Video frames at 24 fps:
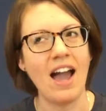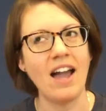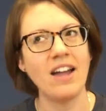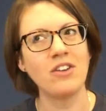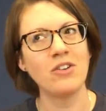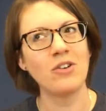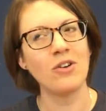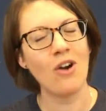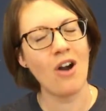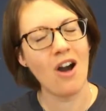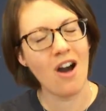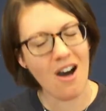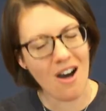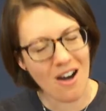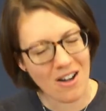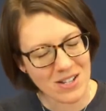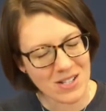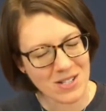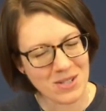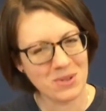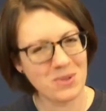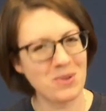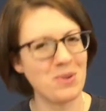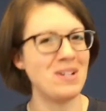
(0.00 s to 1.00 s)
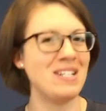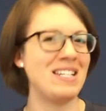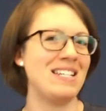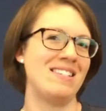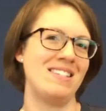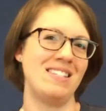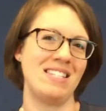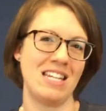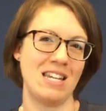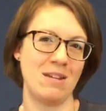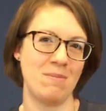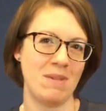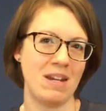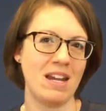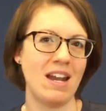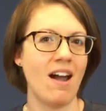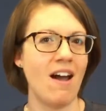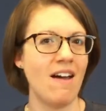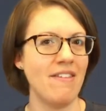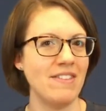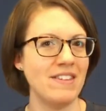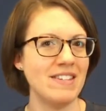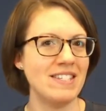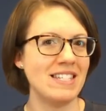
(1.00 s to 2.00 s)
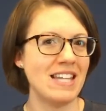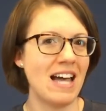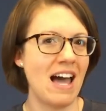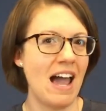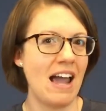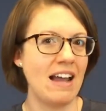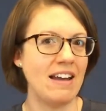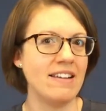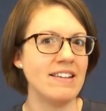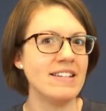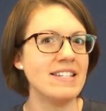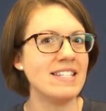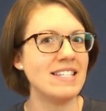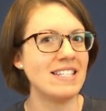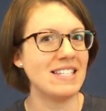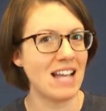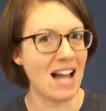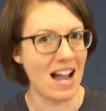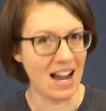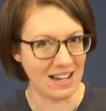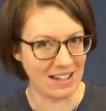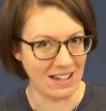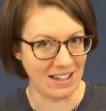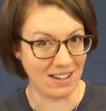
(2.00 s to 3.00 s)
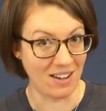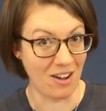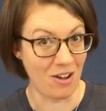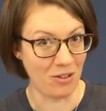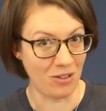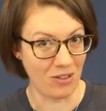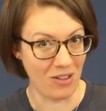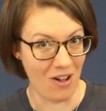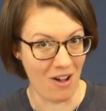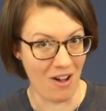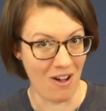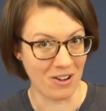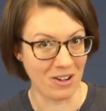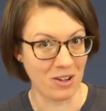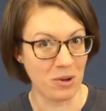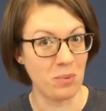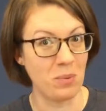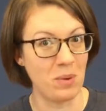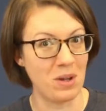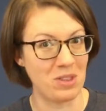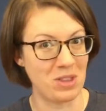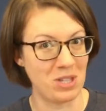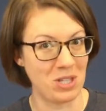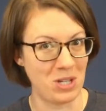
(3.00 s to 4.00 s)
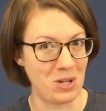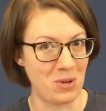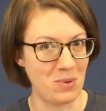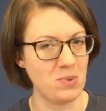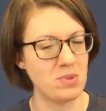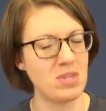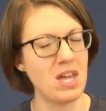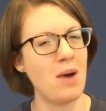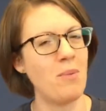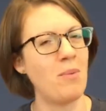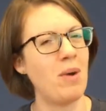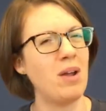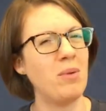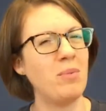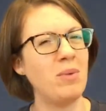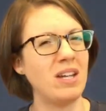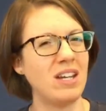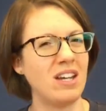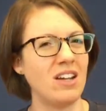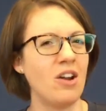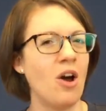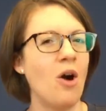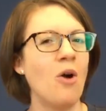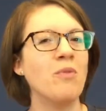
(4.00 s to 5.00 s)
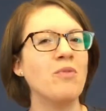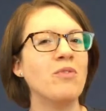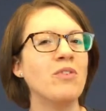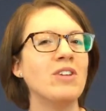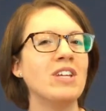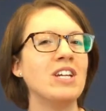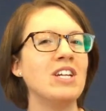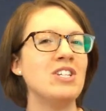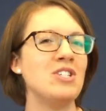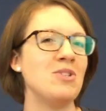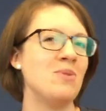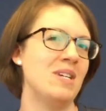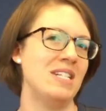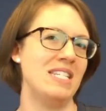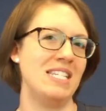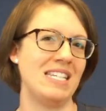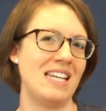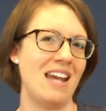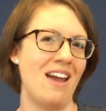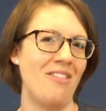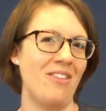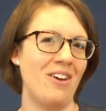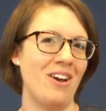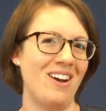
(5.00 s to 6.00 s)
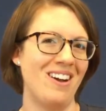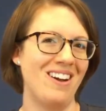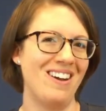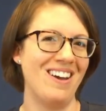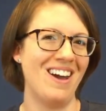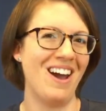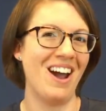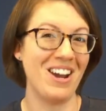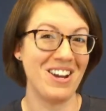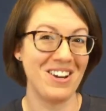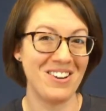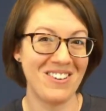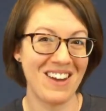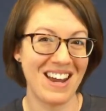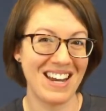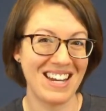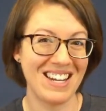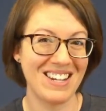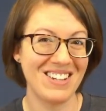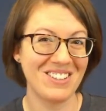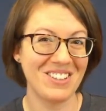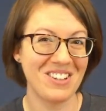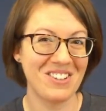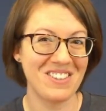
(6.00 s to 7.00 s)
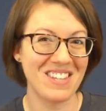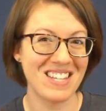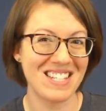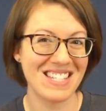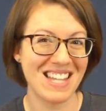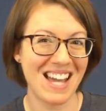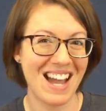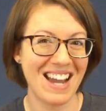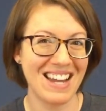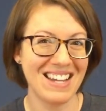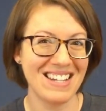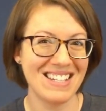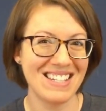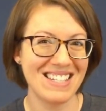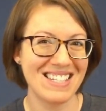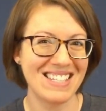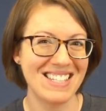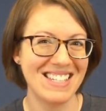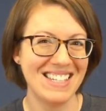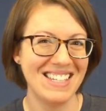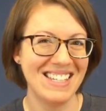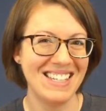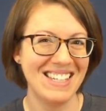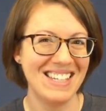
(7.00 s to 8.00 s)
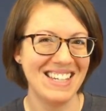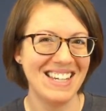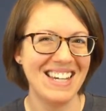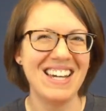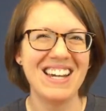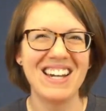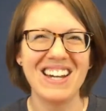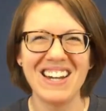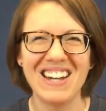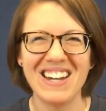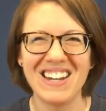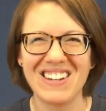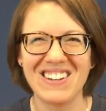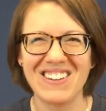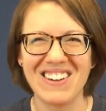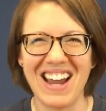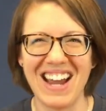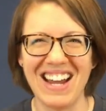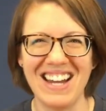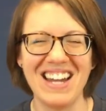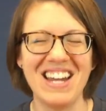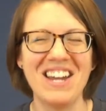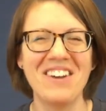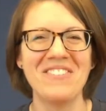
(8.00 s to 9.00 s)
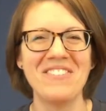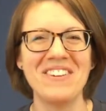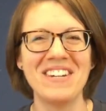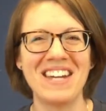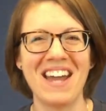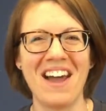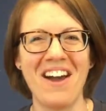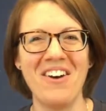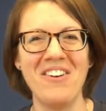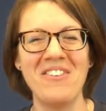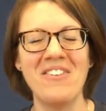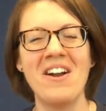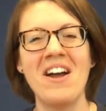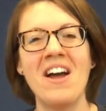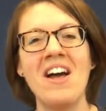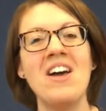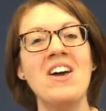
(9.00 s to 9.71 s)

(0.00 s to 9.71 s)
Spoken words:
and you're also going to see me on the side signing along with you. That way we can hopefully do it together. Are you ready to learn the signs? Great, here we go.